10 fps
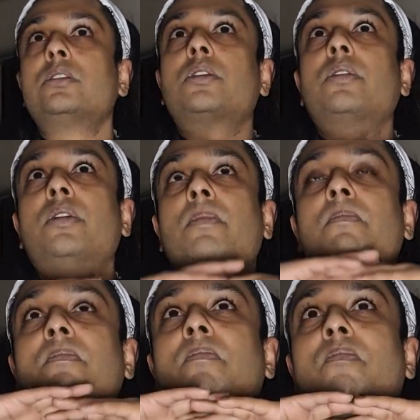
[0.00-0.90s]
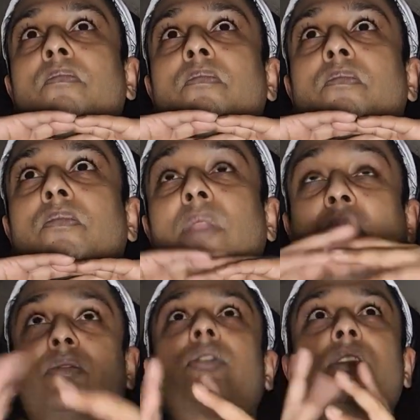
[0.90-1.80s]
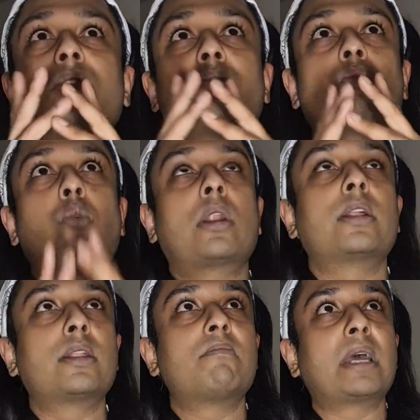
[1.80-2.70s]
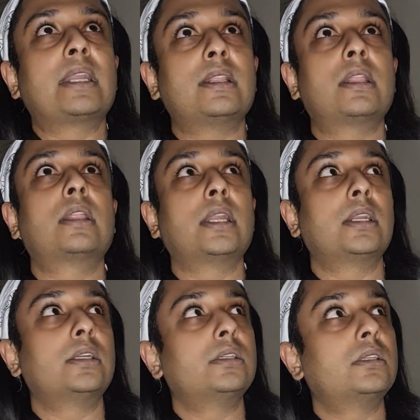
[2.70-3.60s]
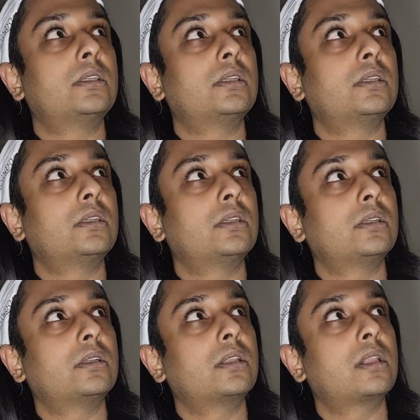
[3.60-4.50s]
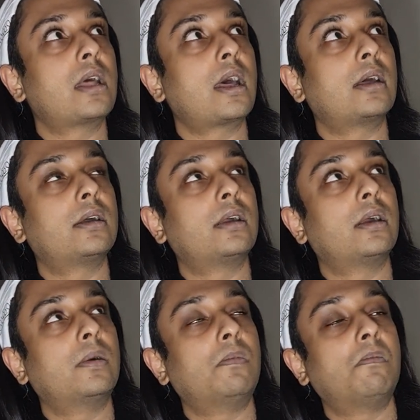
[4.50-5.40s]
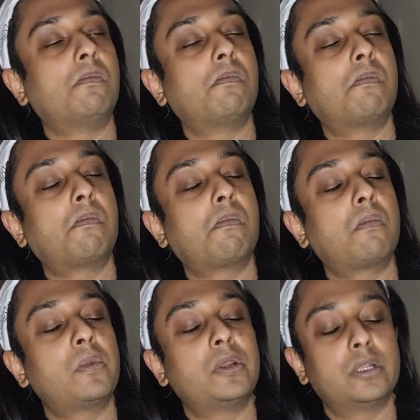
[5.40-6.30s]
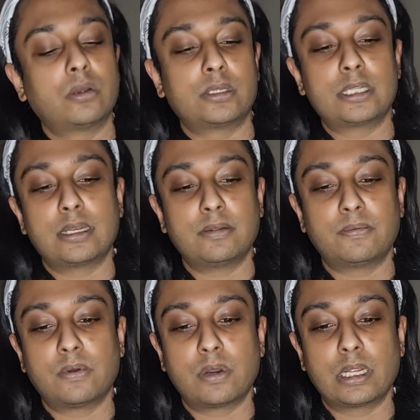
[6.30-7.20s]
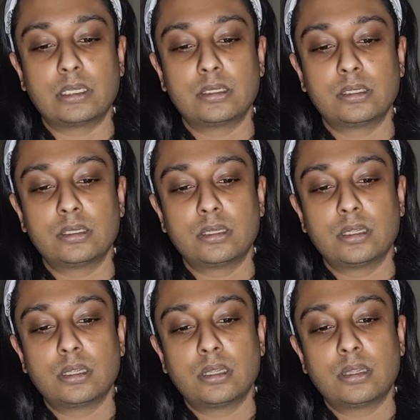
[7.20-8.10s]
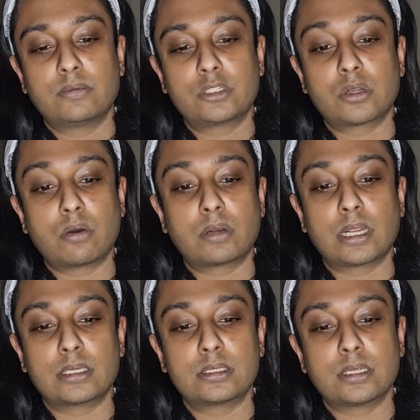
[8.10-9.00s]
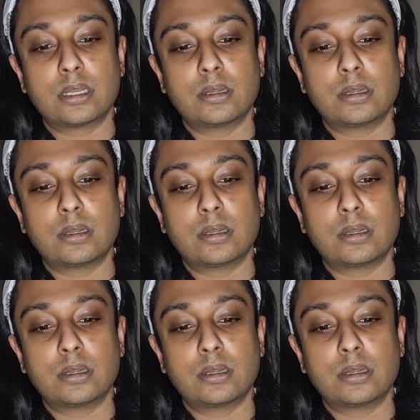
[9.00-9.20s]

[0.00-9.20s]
So that's one of the main things that you can identify if a child has